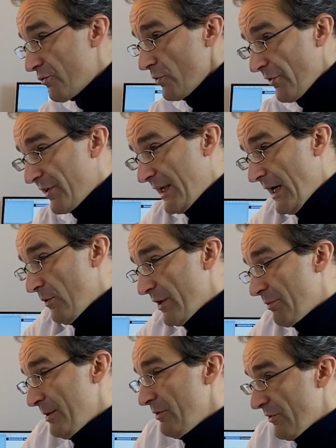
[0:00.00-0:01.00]
through a scary
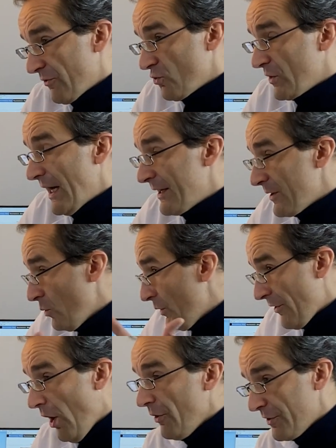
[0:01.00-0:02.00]
experience together
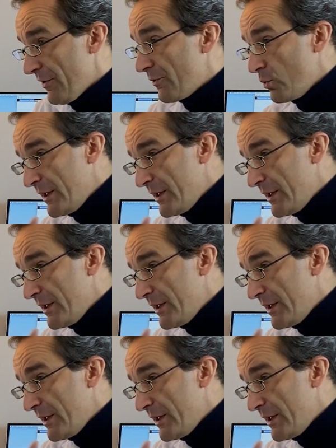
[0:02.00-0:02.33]
with others,